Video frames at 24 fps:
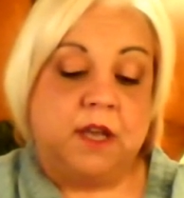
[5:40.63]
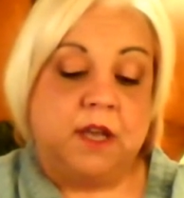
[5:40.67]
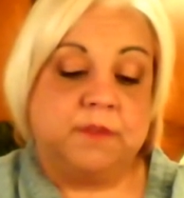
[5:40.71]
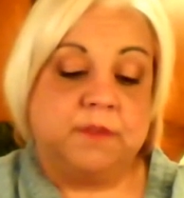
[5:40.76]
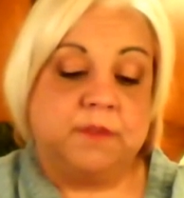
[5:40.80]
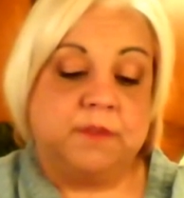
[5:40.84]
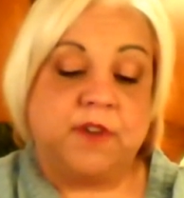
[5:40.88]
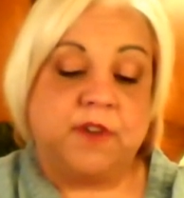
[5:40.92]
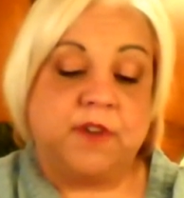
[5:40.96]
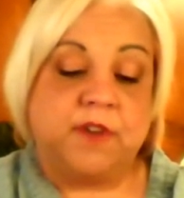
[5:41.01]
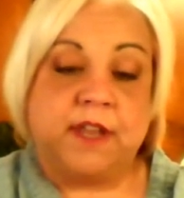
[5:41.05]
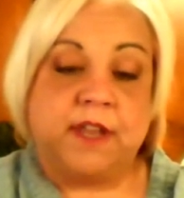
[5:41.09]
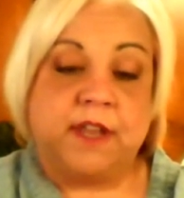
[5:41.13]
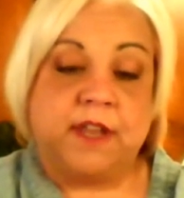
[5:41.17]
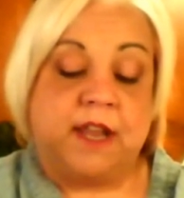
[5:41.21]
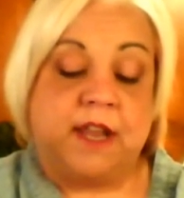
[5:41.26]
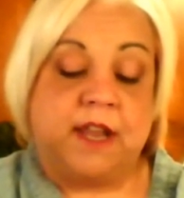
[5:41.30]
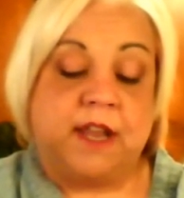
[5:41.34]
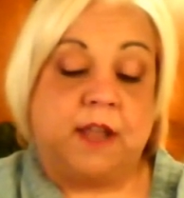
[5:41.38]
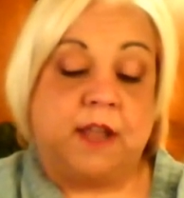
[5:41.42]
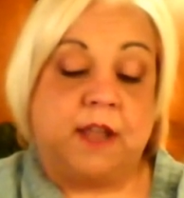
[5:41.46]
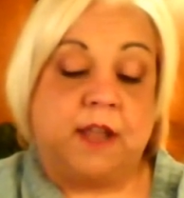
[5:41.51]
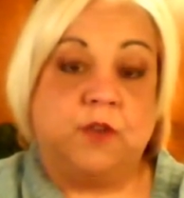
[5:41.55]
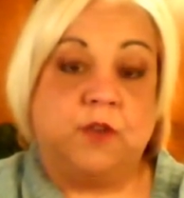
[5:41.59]
So
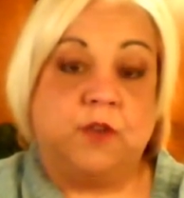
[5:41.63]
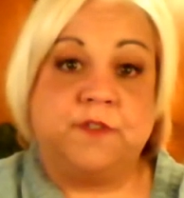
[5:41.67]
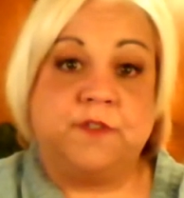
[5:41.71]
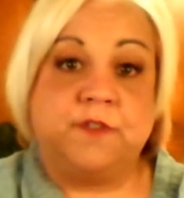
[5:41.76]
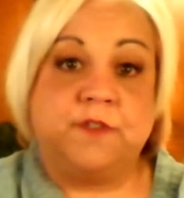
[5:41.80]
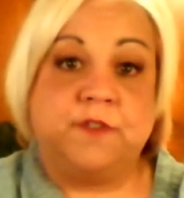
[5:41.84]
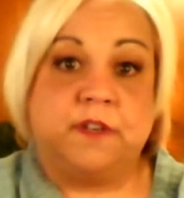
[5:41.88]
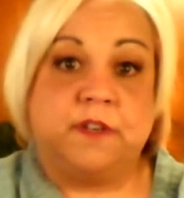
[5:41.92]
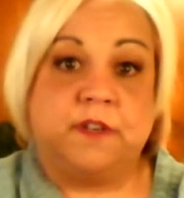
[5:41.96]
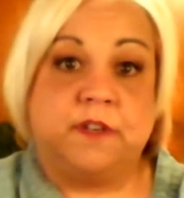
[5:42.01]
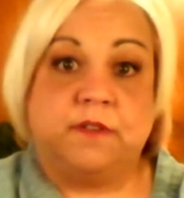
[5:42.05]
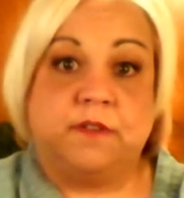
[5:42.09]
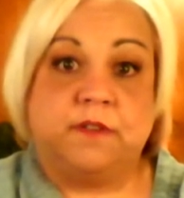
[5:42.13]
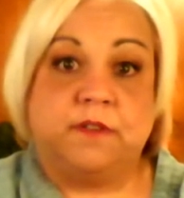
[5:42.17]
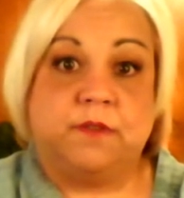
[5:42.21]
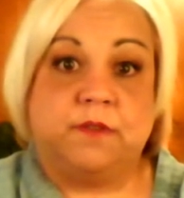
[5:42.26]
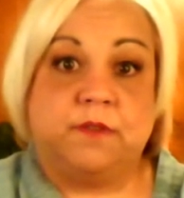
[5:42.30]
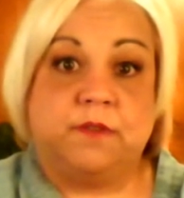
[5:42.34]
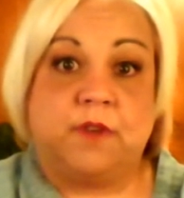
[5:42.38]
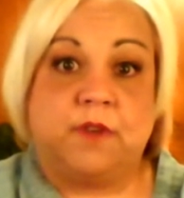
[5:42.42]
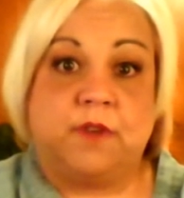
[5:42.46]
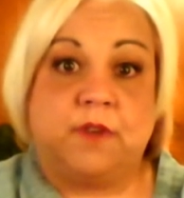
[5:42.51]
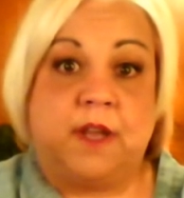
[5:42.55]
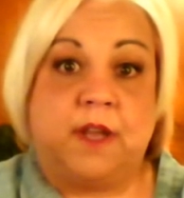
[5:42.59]
I use it
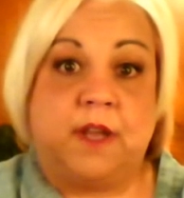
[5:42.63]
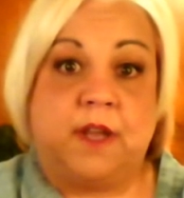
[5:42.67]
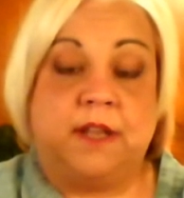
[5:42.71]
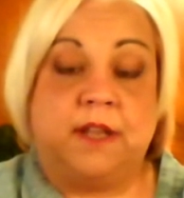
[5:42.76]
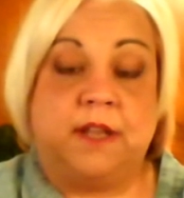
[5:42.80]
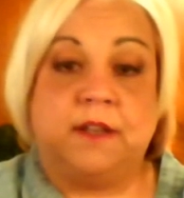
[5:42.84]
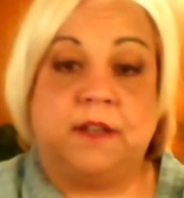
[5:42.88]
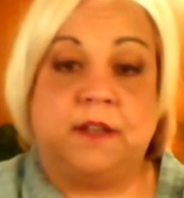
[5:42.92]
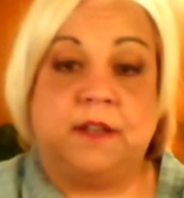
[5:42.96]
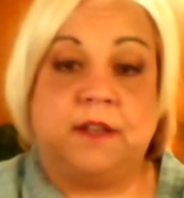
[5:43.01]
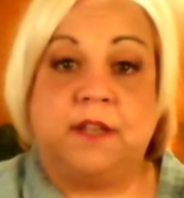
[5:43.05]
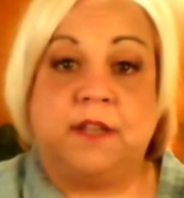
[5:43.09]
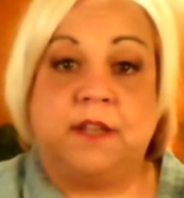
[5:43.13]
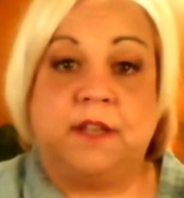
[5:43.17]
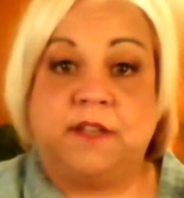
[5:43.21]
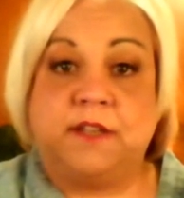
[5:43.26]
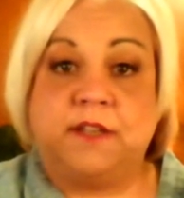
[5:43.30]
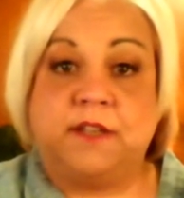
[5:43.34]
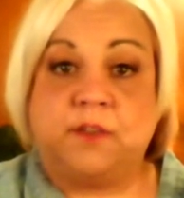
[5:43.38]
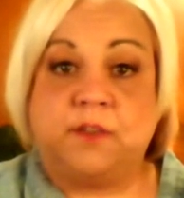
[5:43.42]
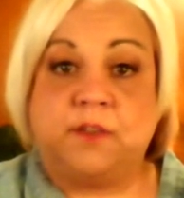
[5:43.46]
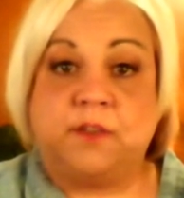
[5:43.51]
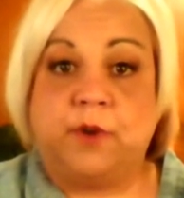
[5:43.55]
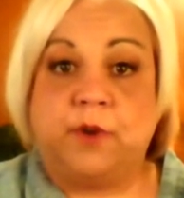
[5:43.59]
at
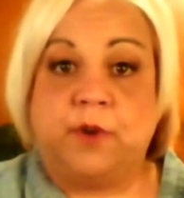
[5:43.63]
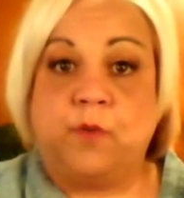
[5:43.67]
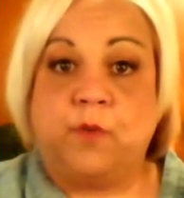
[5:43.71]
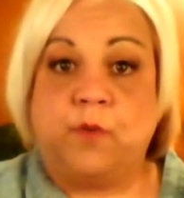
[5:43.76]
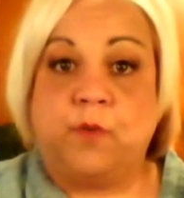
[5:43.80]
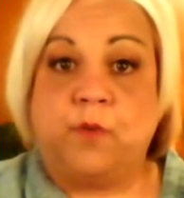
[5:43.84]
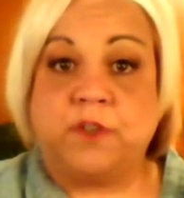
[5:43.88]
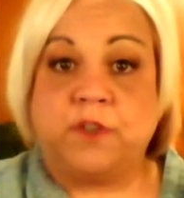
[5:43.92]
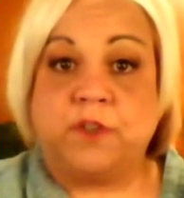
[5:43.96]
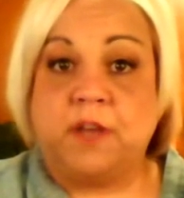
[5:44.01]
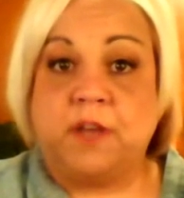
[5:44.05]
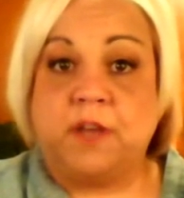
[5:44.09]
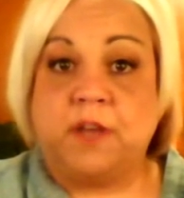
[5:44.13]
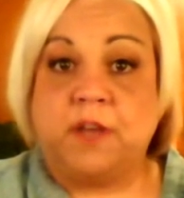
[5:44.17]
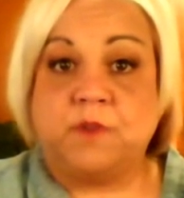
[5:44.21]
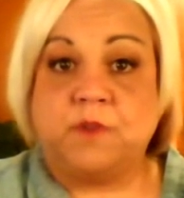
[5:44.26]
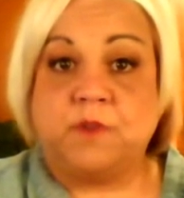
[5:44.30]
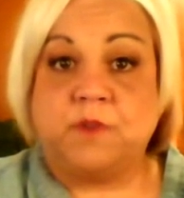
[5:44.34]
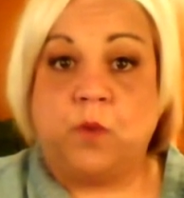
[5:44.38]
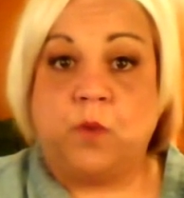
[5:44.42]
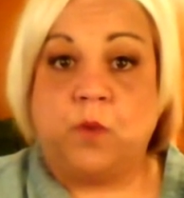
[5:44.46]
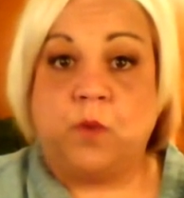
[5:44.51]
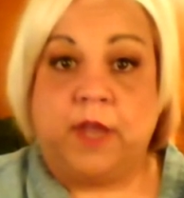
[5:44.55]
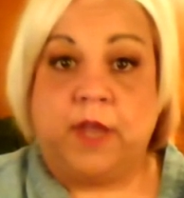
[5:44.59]
least 3 or 4 times a
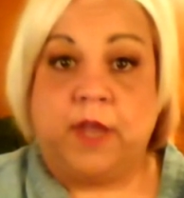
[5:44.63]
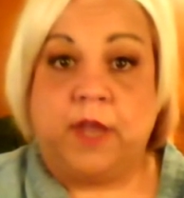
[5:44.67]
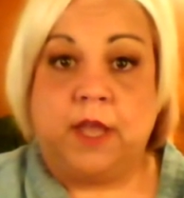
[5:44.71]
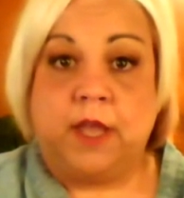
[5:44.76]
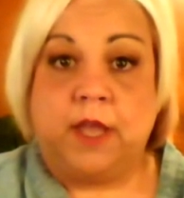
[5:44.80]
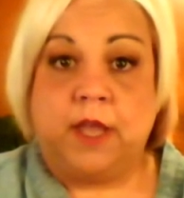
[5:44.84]
week,